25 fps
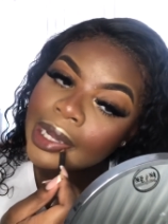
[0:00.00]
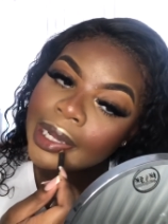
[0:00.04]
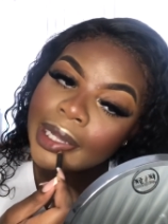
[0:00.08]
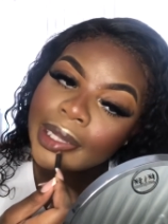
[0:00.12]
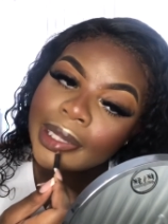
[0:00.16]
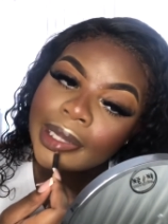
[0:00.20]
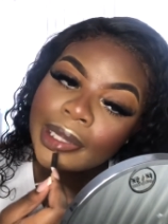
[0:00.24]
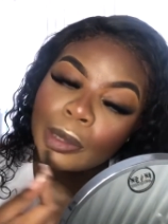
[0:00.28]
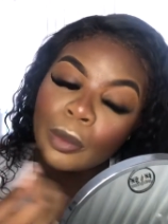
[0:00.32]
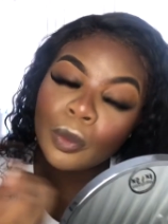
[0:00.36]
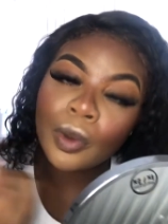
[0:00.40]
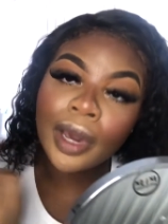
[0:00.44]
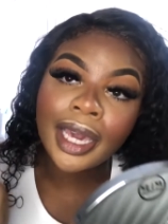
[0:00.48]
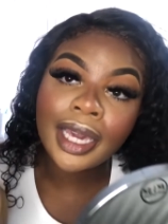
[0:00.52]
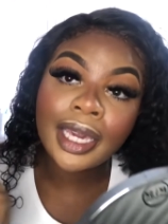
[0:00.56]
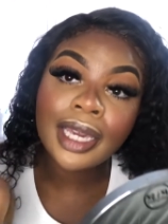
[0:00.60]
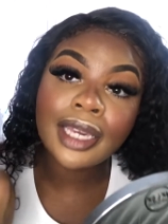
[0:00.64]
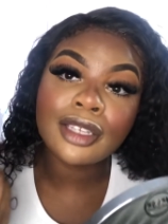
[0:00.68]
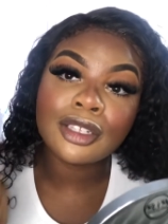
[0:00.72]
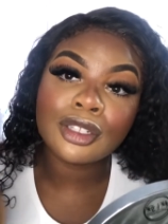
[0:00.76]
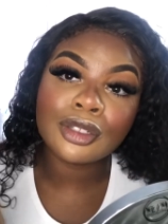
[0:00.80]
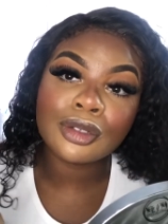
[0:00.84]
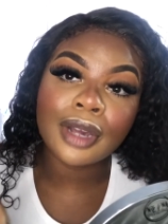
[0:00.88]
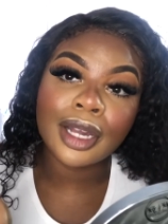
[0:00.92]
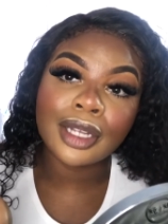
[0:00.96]
The way it
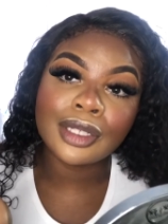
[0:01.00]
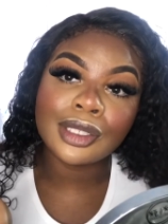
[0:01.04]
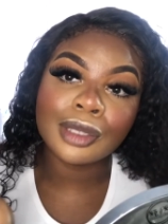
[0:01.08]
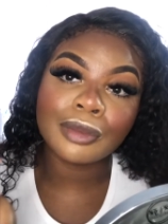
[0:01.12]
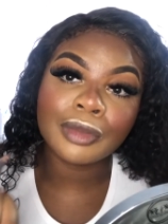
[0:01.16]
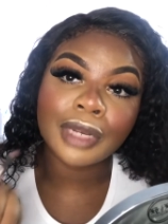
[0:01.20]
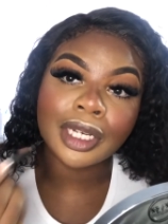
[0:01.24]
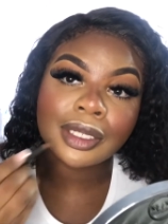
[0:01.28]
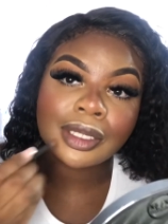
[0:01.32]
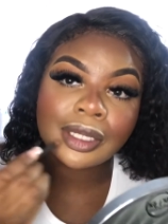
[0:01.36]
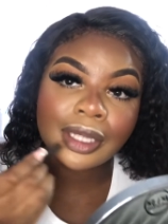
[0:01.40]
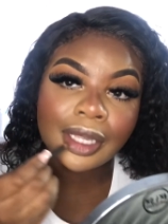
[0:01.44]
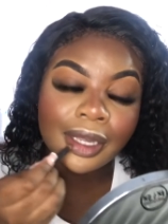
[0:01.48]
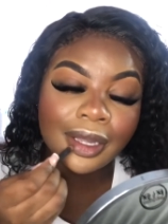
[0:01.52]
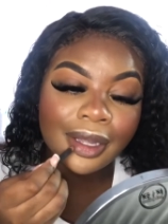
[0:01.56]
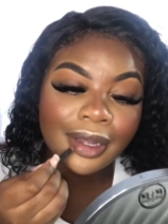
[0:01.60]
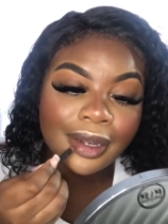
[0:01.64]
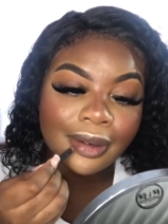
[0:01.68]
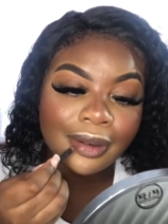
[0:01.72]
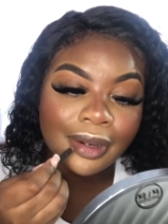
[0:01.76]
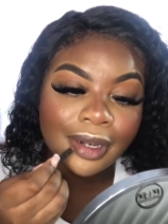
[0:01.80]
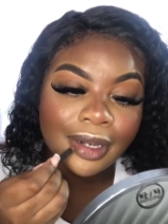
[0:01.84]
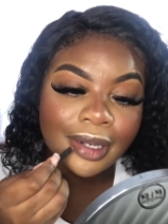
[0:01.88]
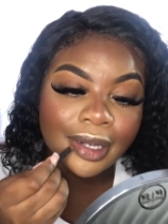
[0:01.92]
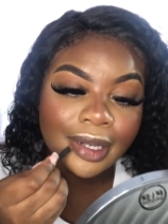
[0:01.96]
is scratching my skin
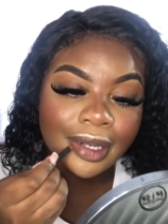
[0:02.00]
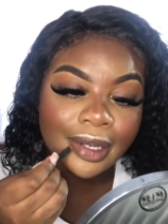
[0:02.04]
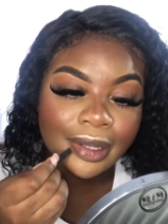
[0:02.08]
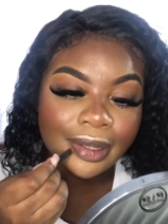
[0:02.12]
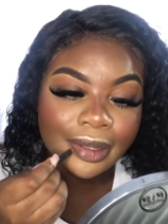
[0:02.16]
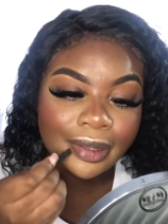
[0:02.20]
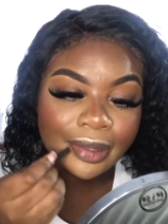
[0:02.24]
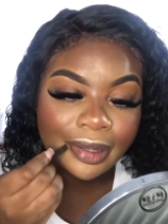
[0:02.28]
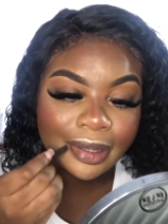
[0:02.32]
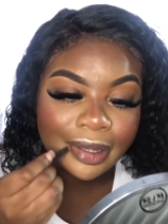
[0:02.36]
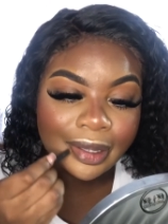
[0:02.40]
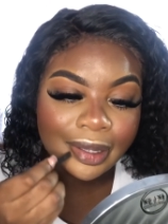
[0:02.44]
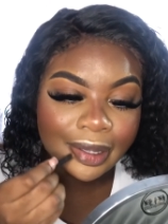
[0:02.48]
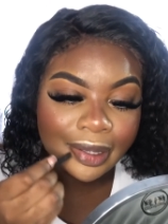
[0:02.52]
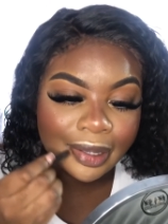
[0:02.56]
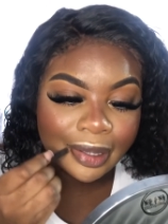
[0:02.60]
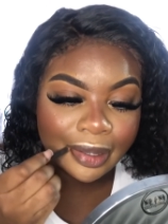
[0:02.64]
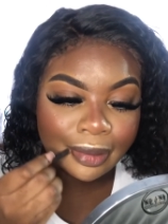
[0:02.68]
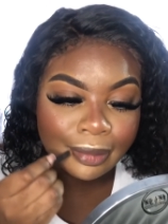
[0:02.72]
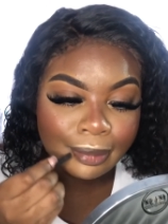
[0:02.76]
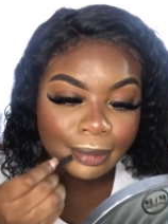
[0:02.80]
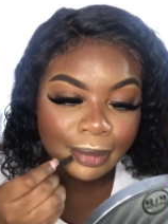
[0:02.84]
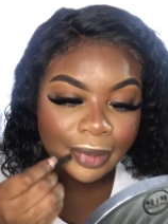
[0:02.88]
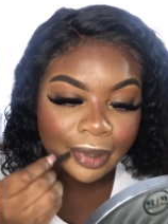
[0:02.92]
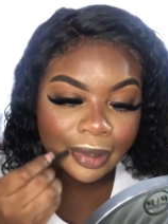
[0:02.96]
right now. Oh
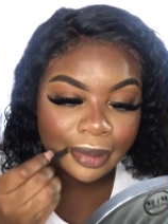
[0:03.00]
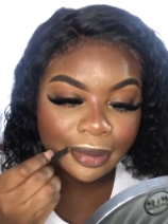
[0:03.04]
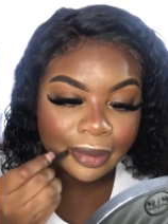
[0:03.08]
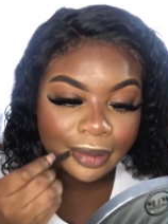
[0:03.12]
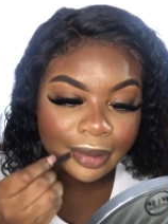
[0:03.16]
my god.